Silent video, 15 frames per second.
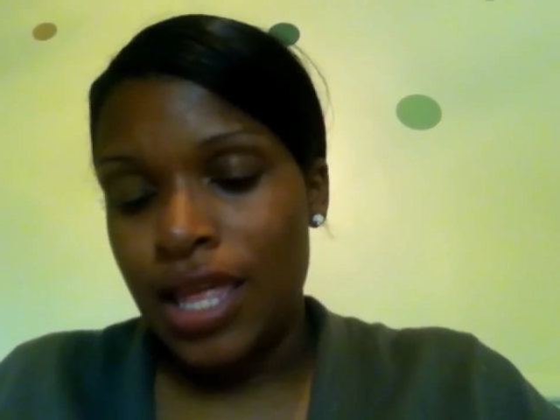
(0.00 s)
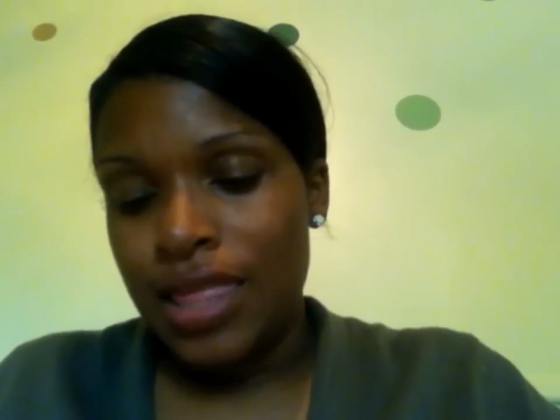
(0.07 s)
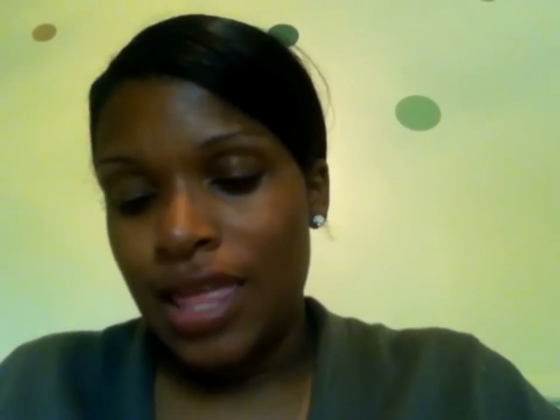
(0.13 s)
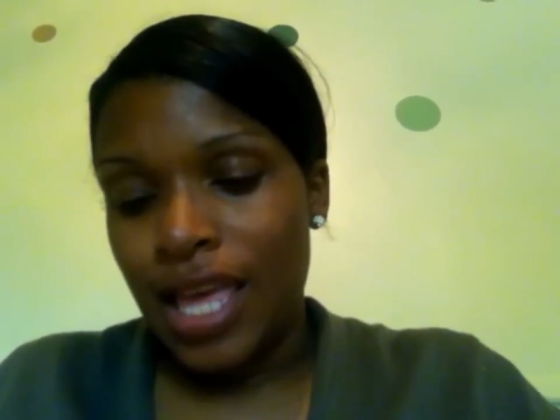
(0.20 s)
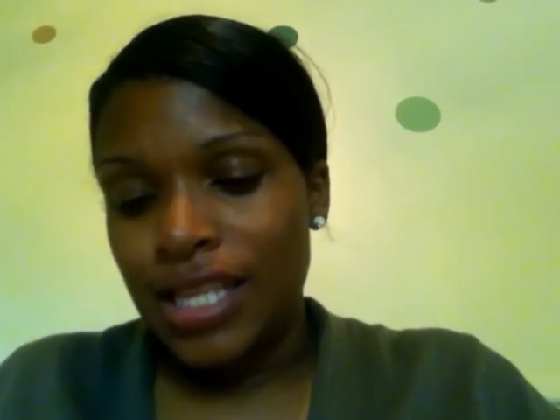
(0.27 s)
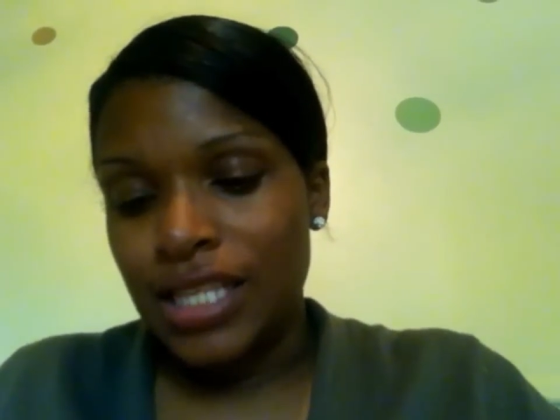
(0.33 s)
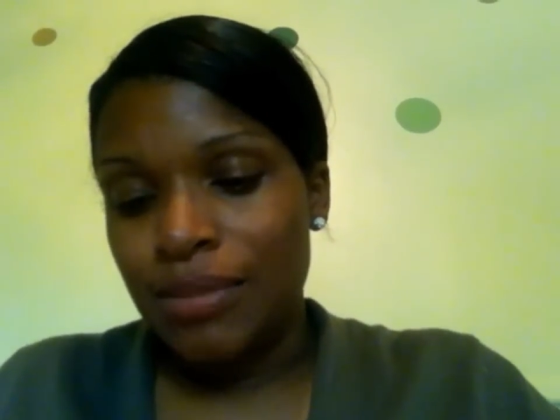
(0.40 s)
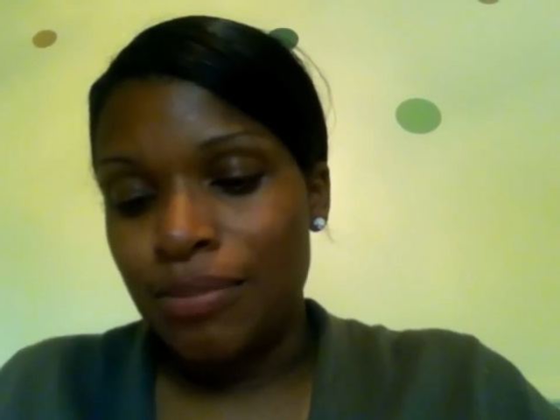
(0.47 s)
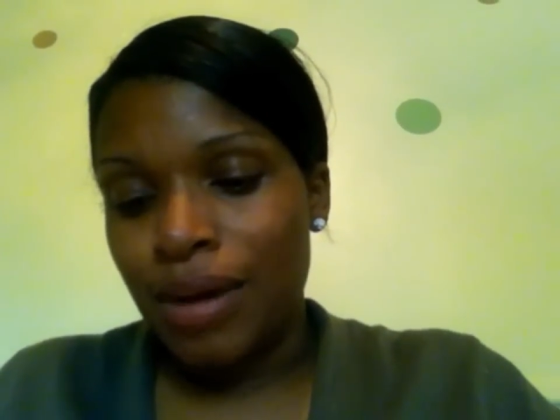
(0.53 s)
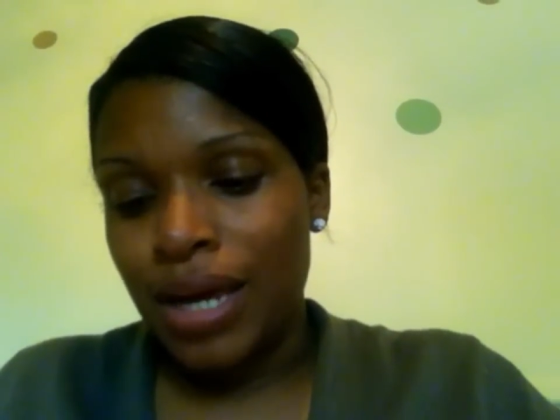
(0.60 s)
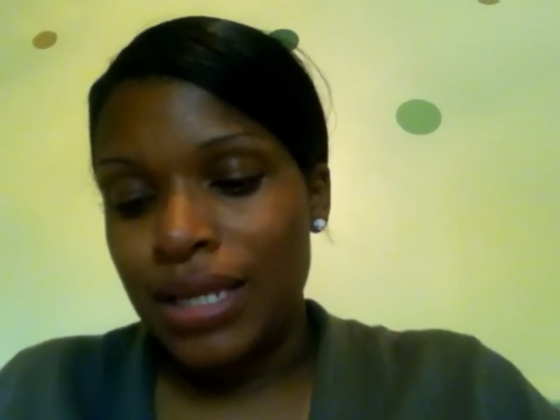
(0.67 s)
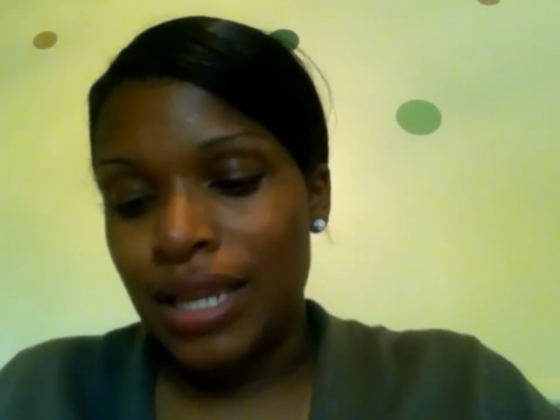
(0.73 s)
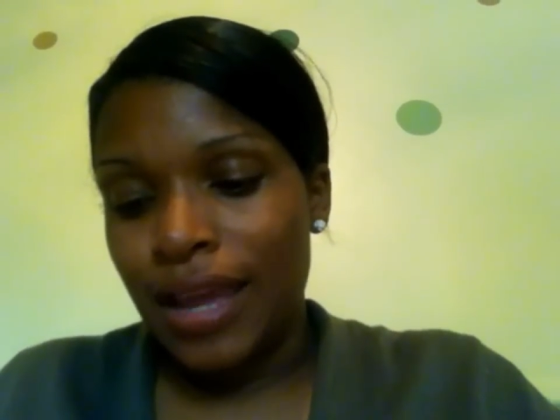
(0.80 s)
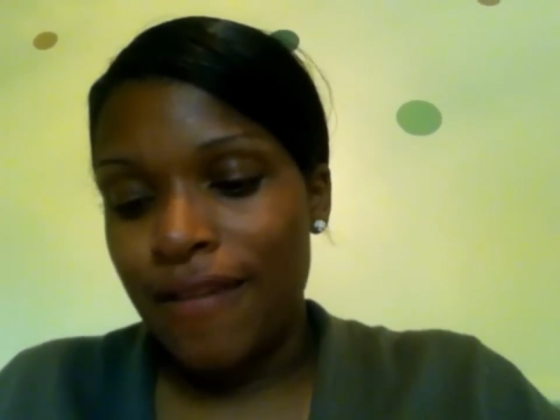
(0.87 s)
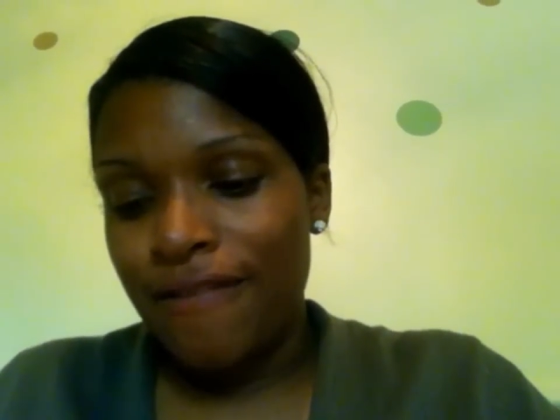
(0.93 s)
That's
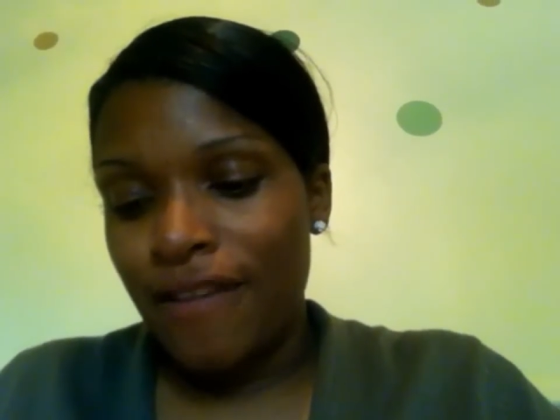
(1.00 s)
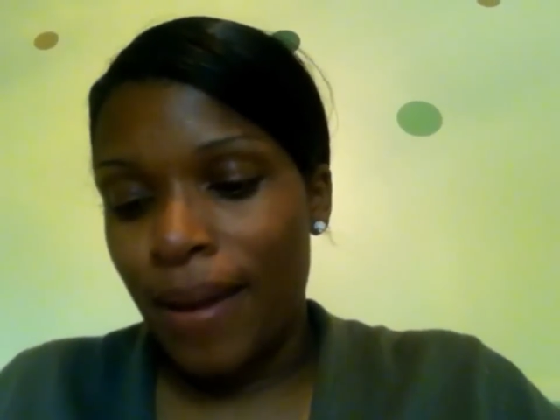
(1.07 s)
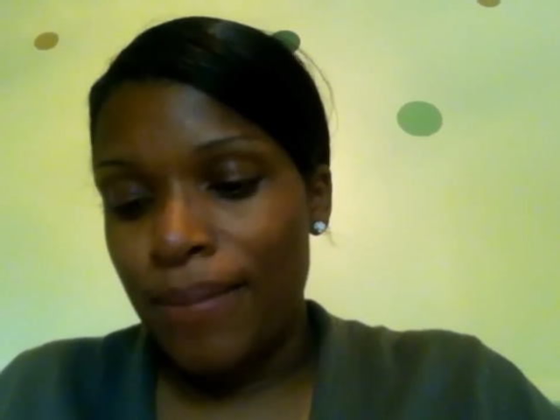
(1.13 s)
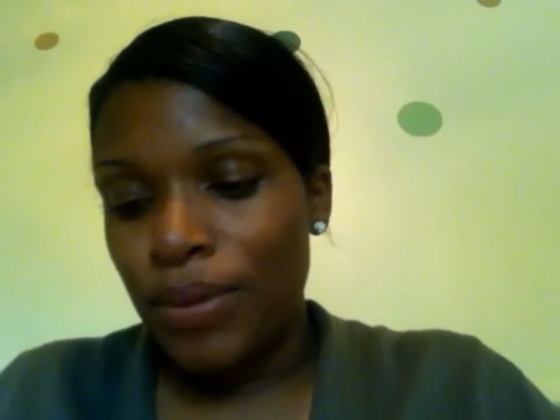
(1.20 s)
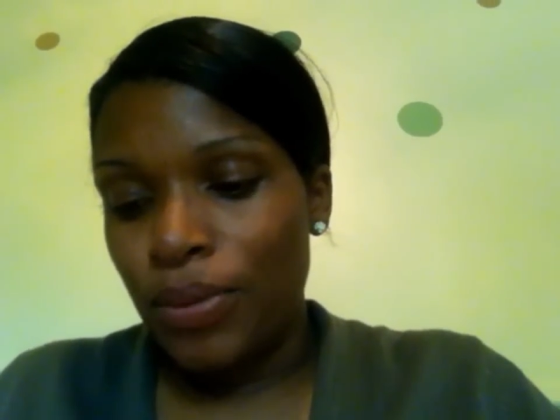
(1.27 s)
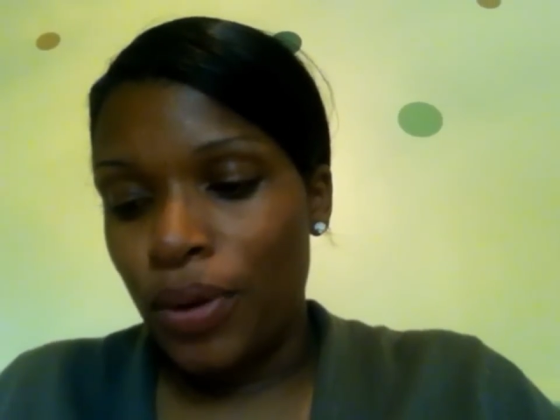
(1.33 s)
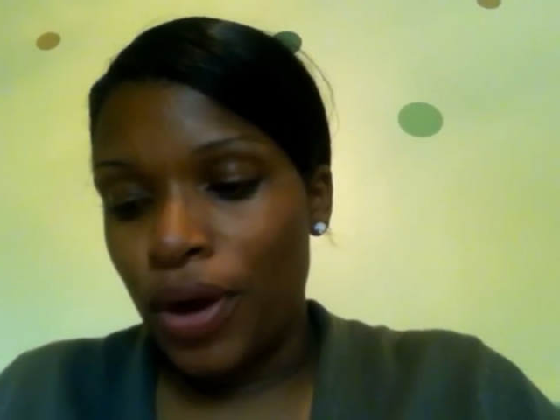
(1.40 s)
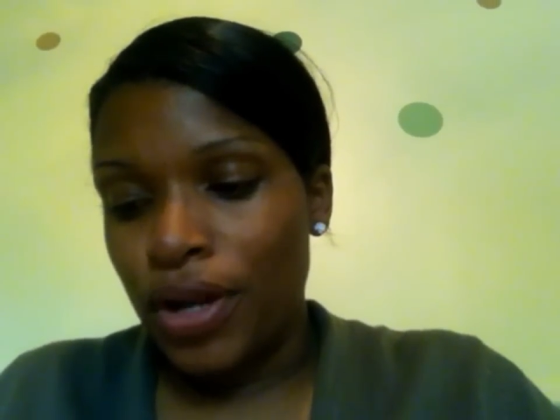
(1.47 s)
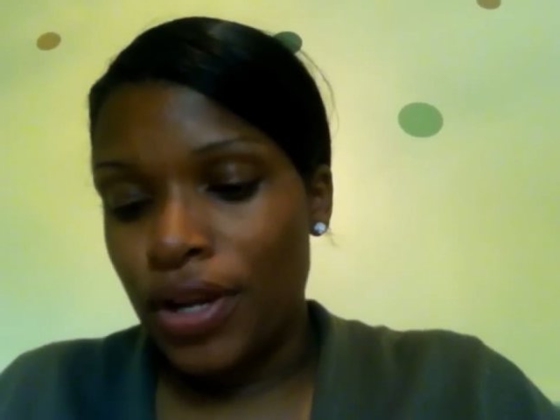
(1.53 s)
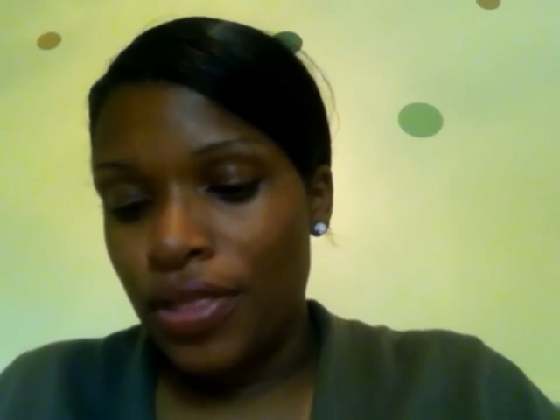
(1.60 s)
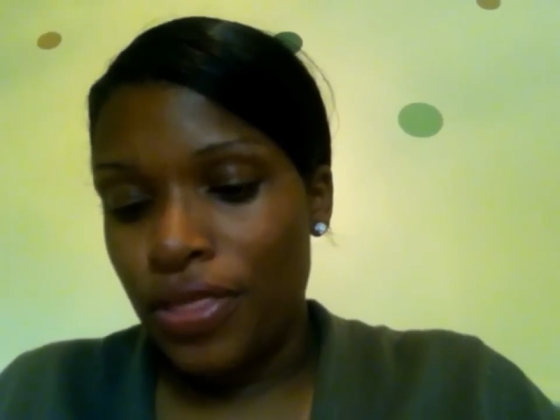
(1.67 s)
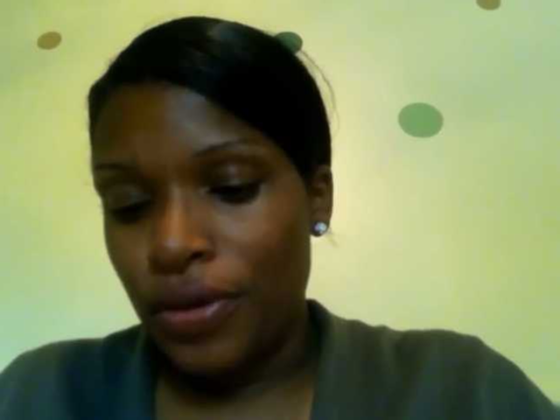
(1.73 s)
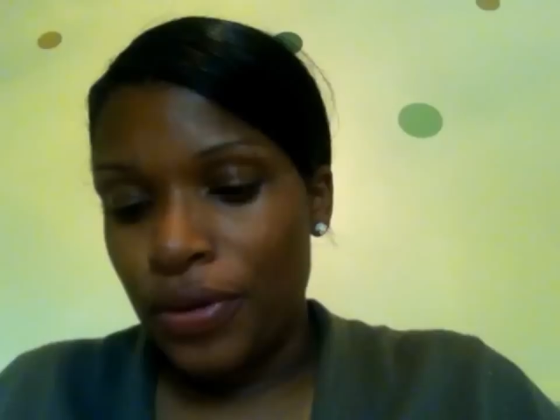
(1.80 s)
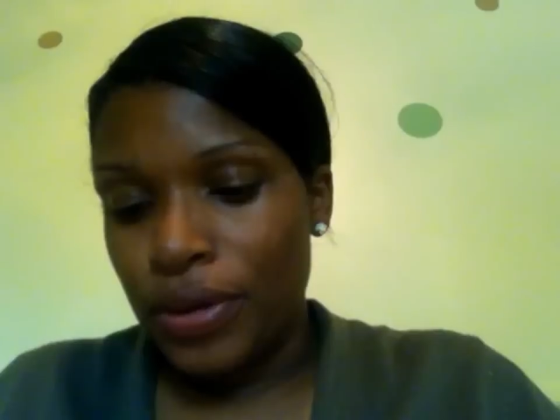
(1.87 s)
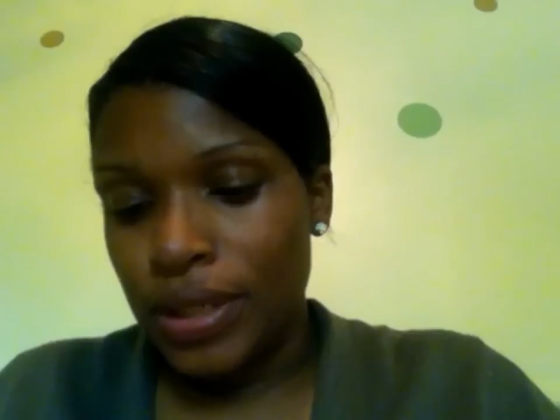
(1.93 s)
Monday, February the
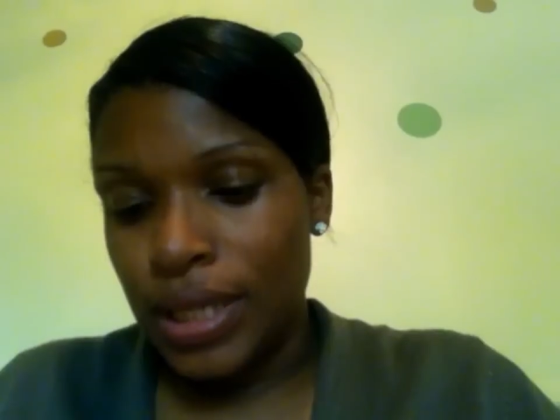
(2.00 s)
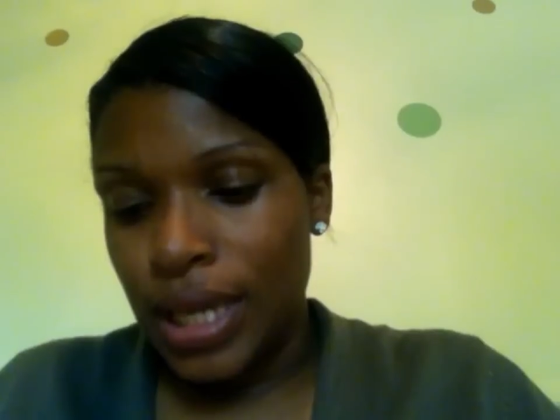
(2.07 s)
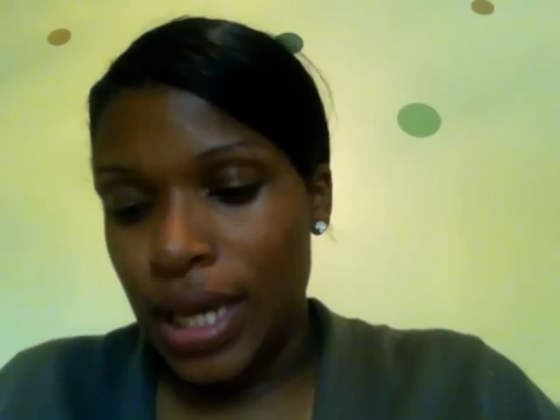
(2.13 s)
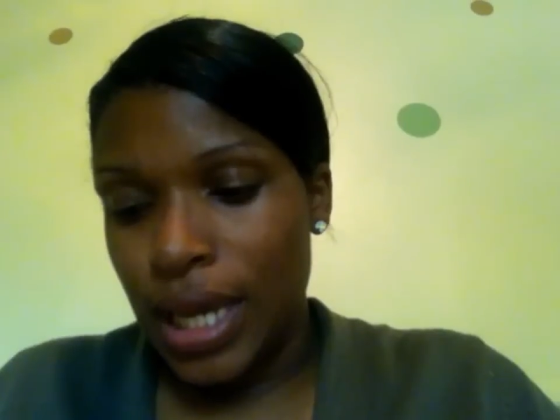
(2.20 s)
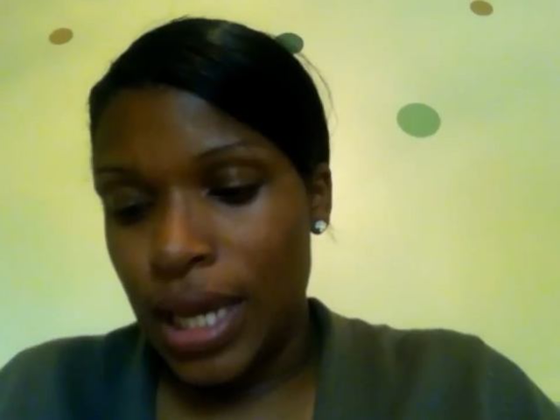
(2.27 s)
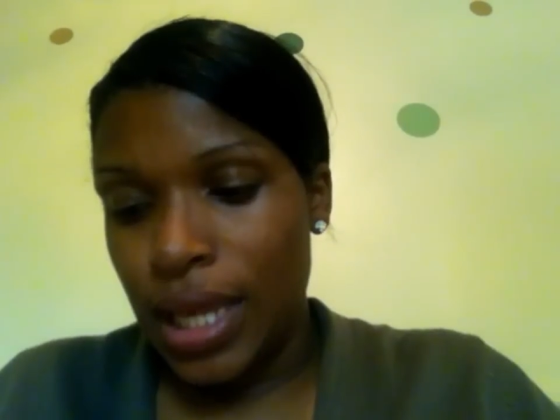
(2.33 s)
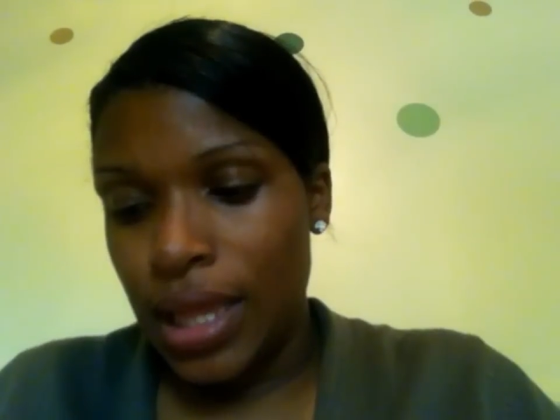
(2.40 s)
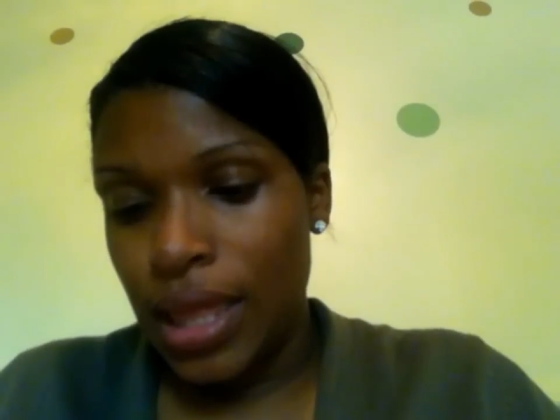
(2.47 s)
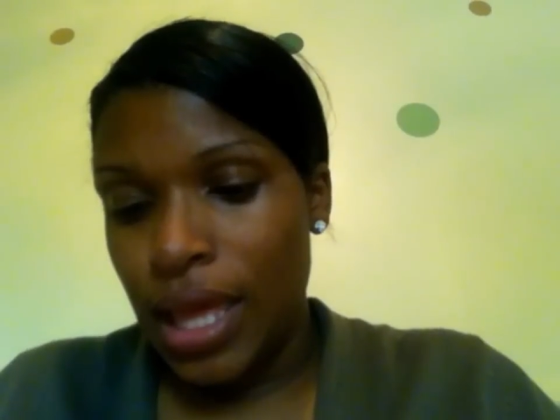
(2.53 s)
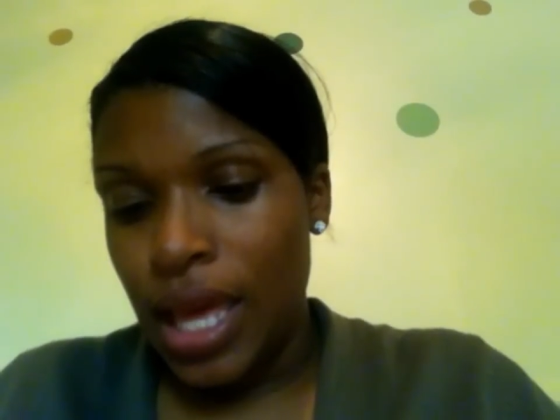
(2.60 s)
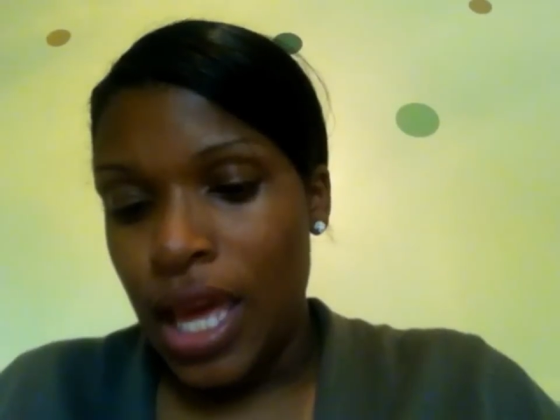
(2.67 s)
13th.